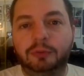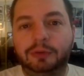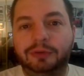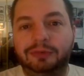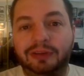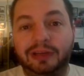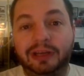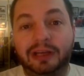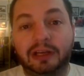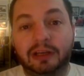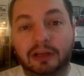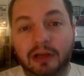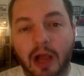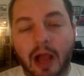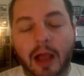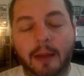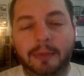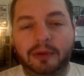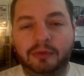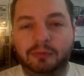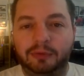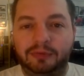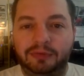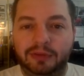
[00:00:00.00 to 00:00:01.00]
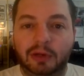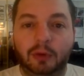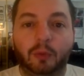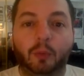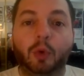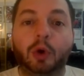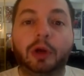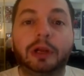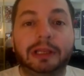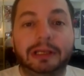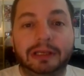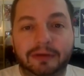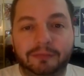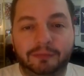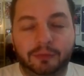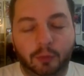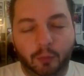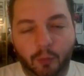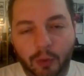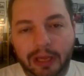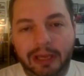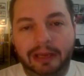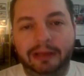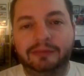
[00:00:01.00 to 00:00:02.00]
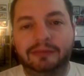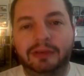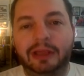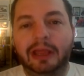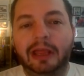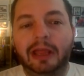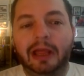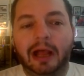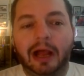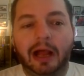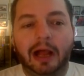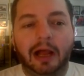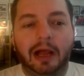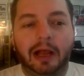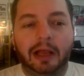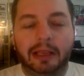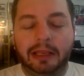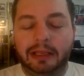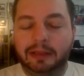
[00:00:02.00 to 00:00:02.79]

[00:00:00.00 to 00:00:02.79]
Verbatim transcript: we've seen it in comics we've seen it work in different ways uh,